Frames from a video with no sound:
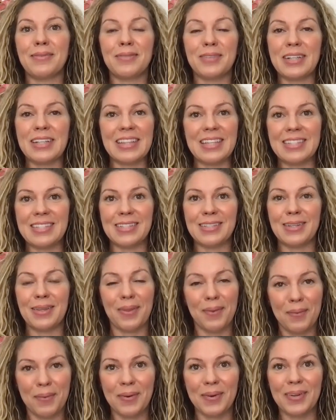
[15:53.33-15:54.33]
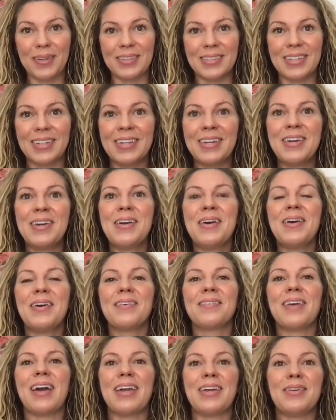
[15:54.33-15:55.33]
release it to the world,
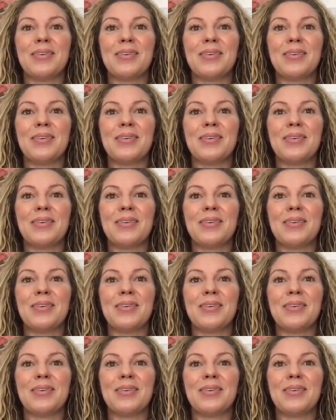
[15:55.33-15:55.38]
right?